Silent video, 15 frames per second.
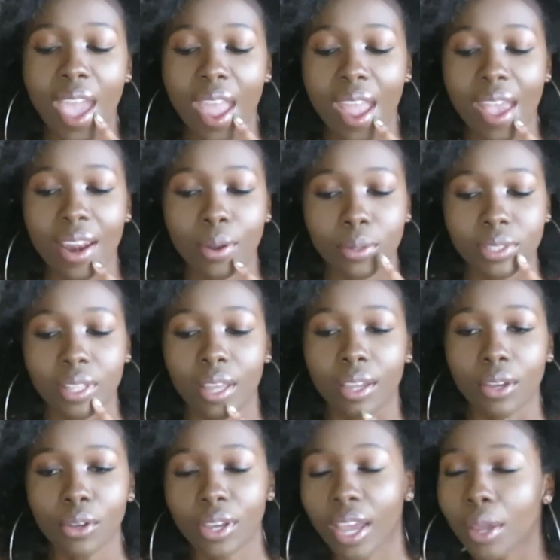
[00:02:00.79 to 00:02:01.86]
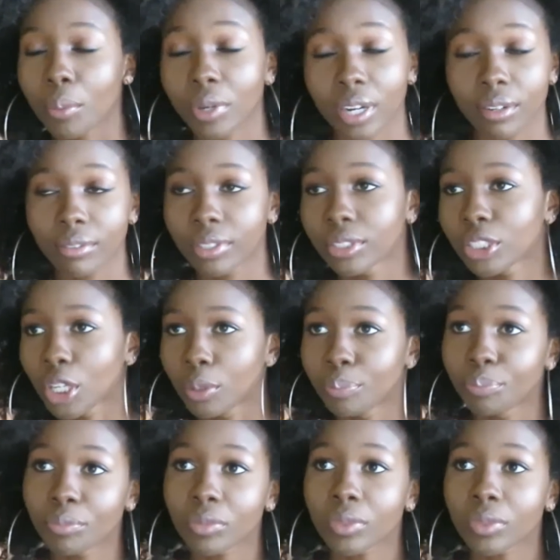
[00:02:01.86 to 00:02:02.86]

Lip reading: And I was like, okay, whatever. So